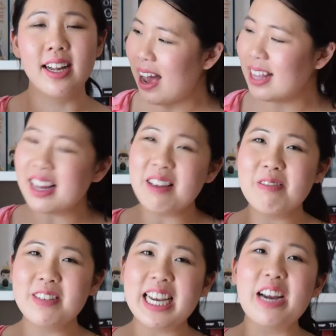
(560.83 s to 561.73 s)
I
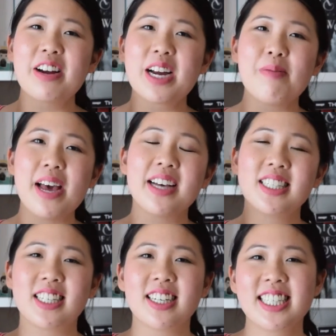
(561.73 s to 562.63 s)
loved hearing about
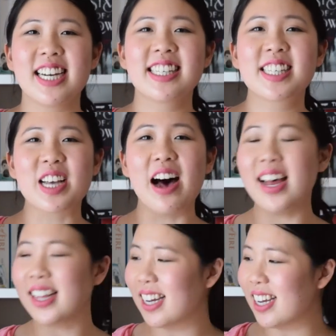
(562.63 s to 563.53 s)
Josh and
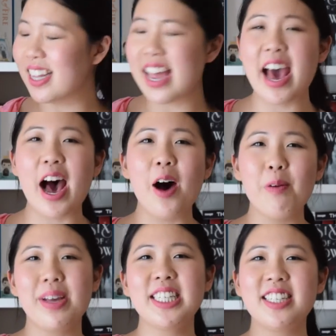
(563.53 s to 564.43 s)
Skylar in I'll
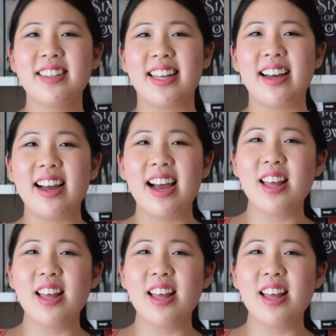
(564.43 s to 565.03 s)
Meet You There,